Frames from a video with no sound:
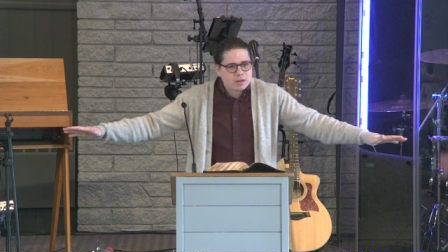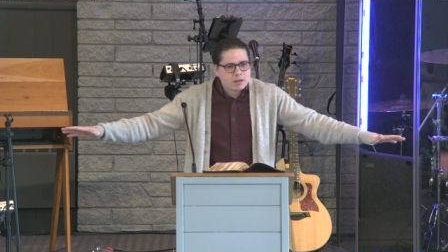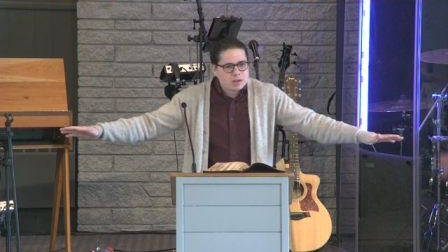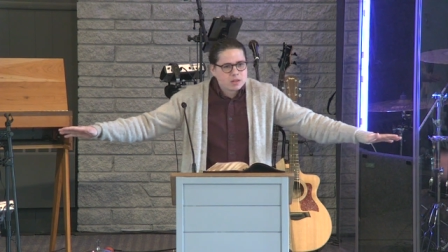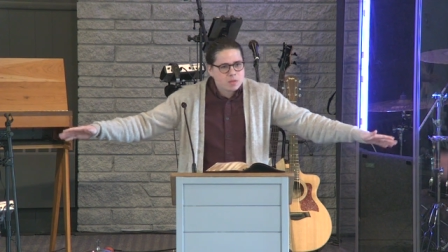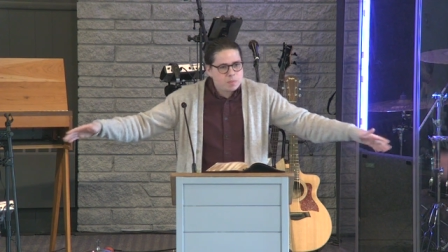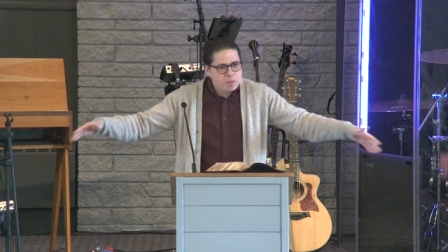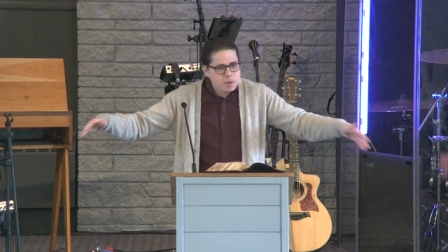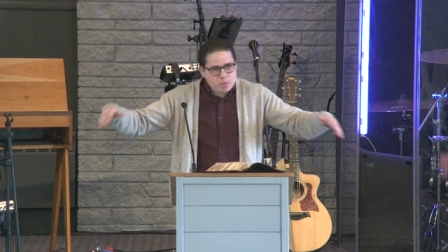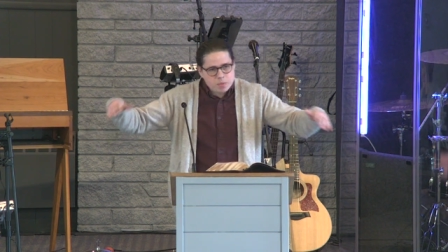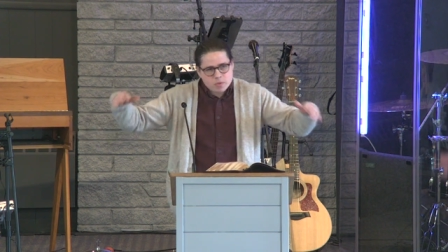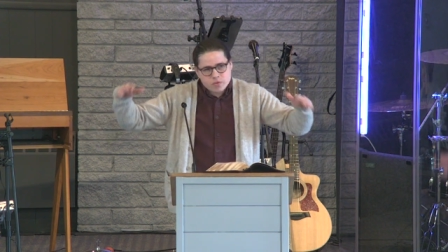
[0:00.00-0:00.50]
The
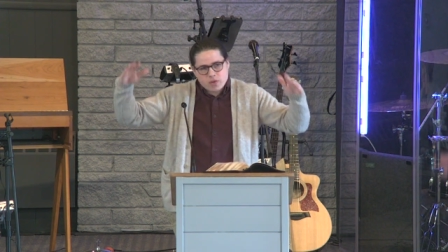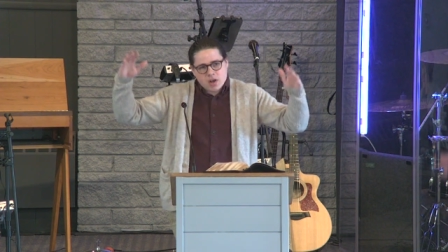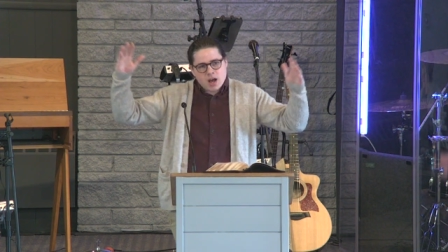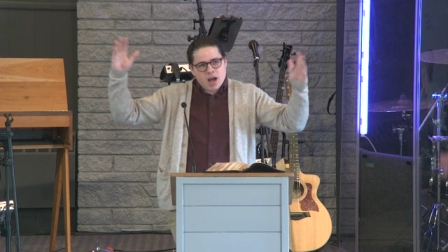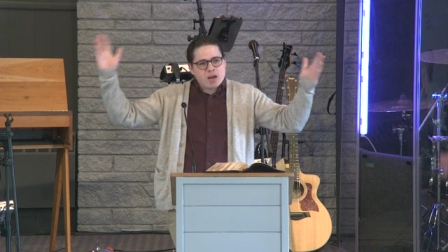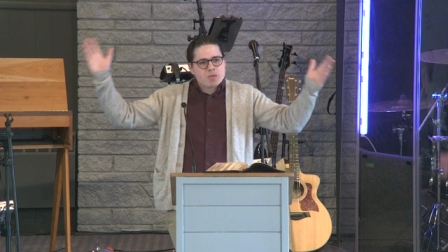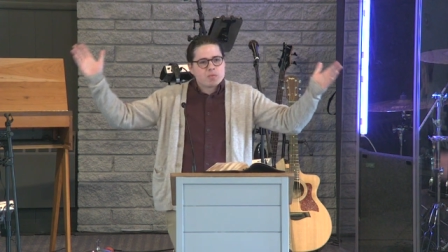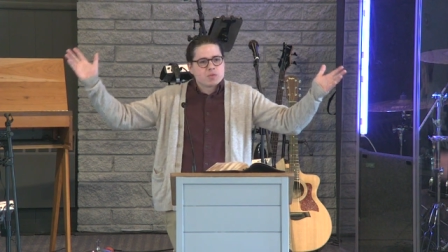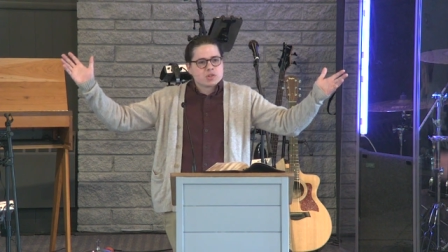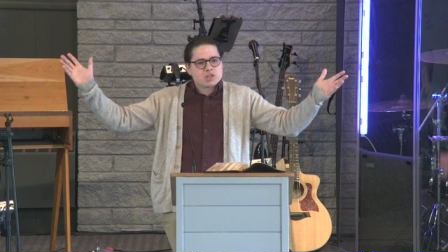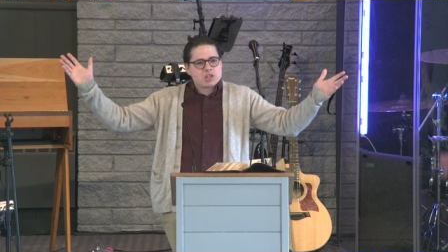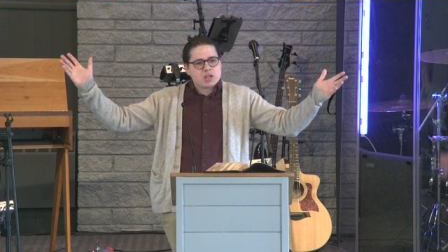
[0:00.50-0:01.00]
people of God
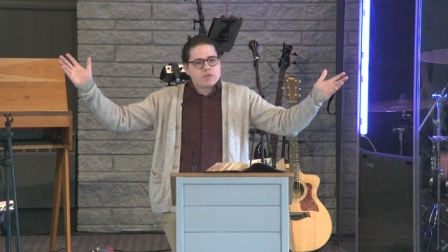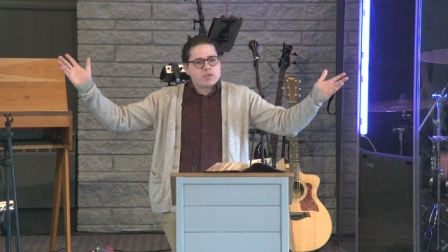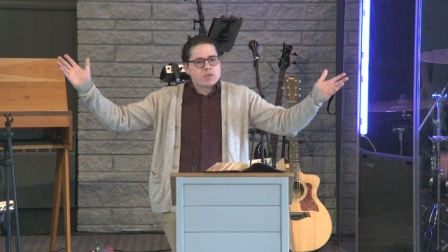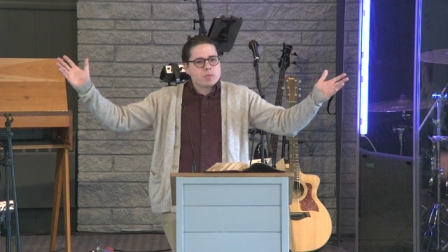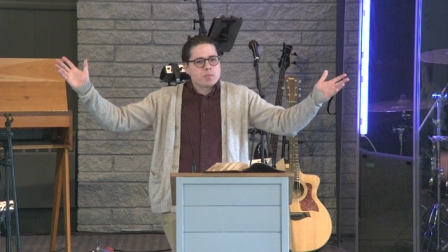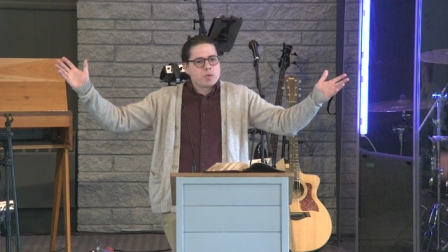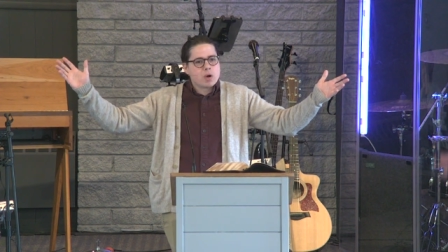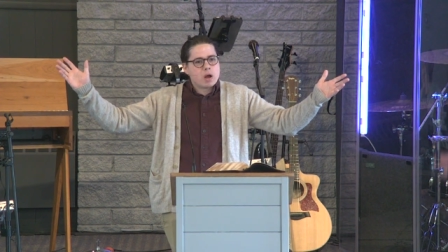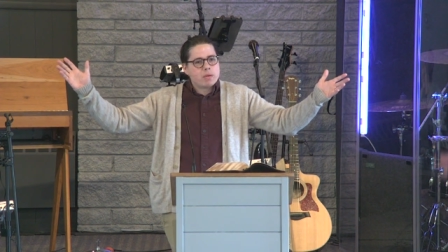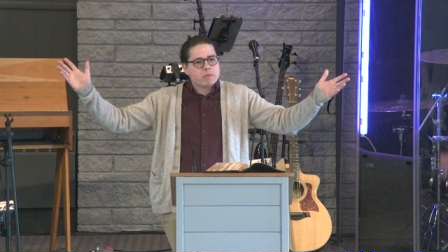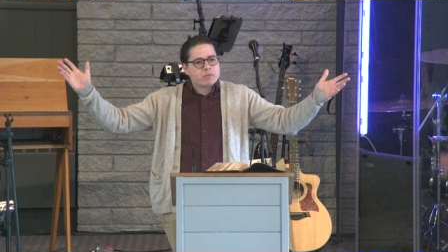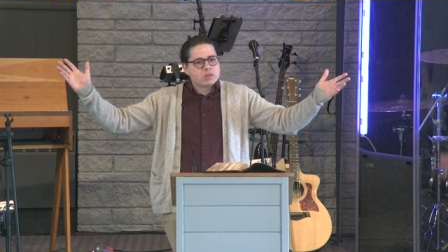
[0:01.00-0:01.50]
received the
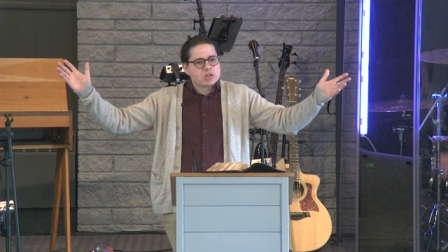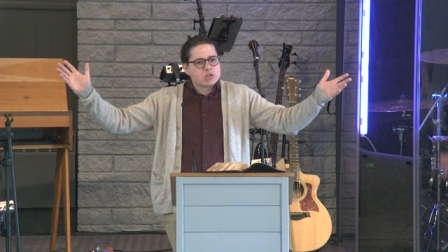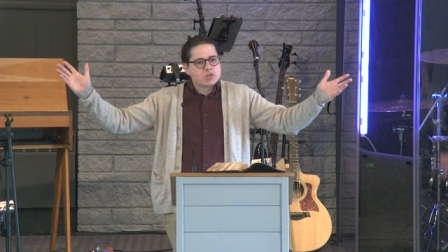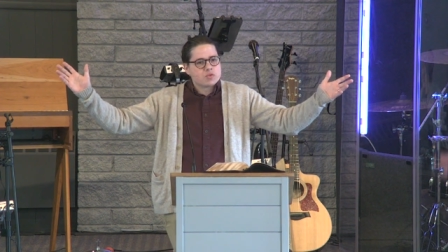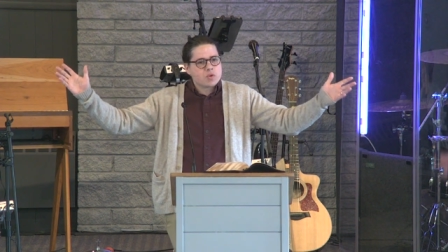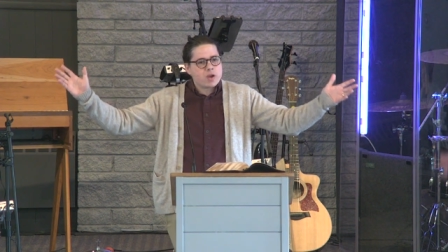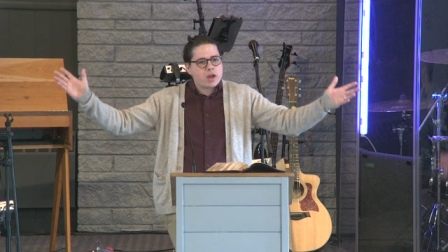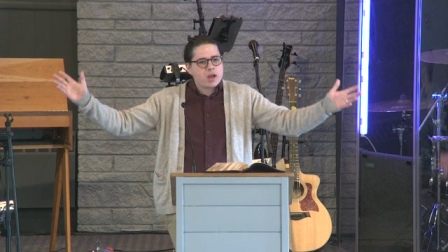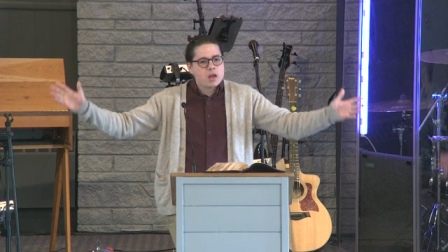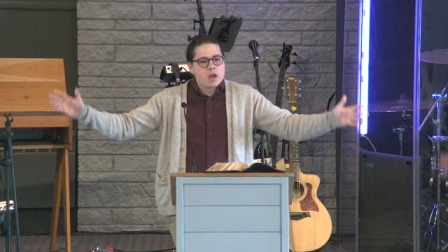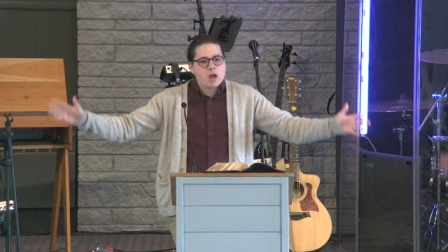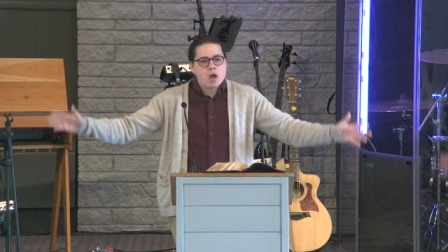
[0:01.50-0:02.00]
promises,
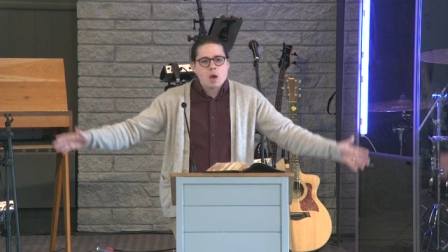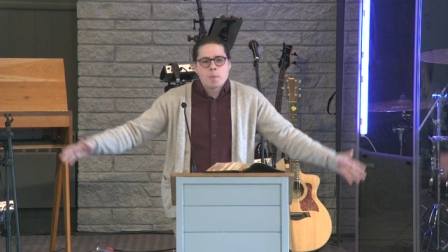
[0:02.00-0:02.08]
right?